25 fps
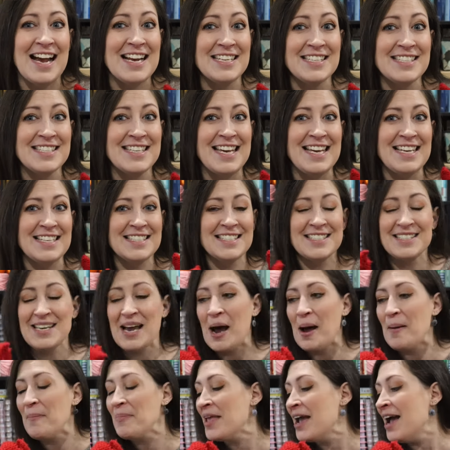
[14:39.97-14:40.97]
I just can't
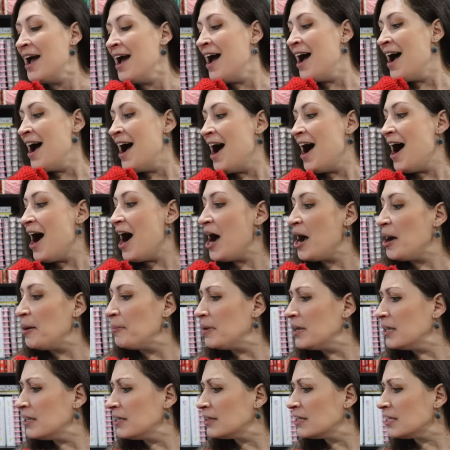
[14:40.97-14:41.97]
stop. Um,
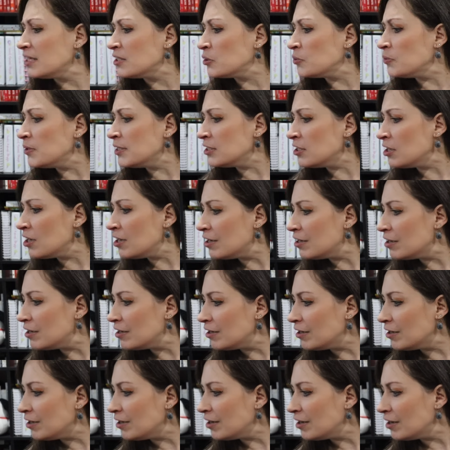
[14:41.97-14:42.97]
this was
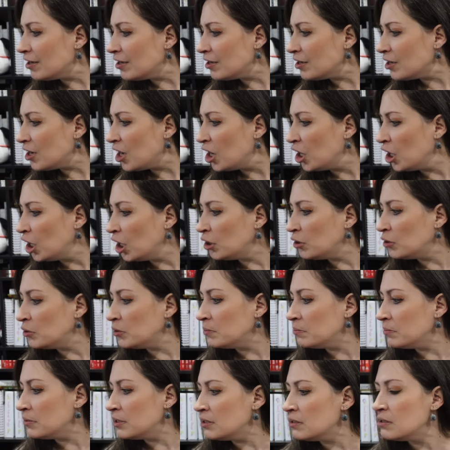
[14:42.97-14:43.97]
her
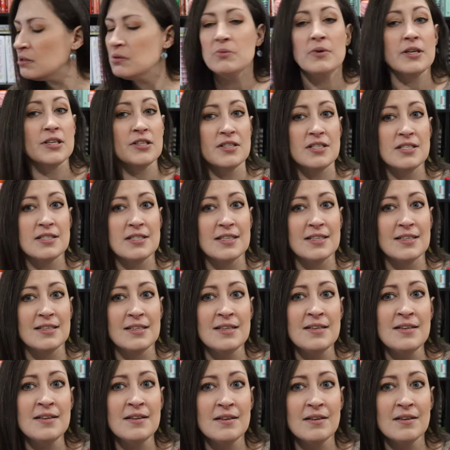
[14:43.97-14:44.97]
home
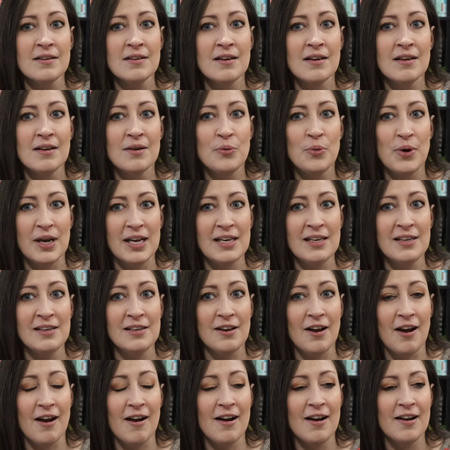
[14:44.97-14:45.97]
worsted weight
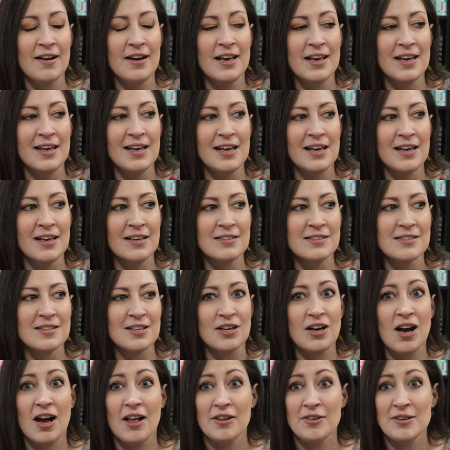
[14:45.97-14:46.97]
yarn and the
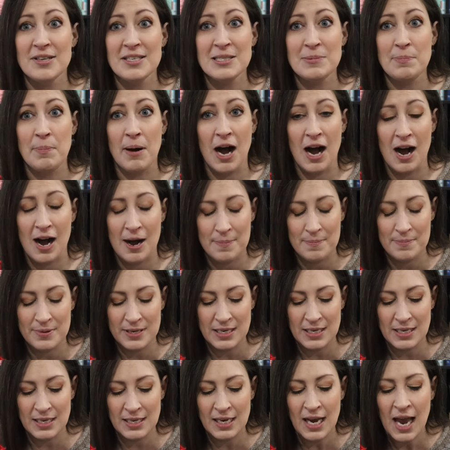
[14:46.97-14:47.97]
color is
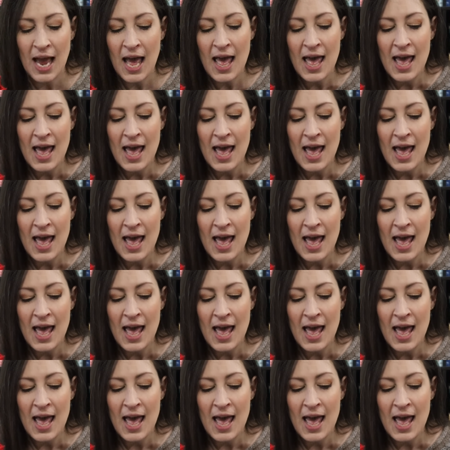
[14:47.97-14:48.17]
poppy.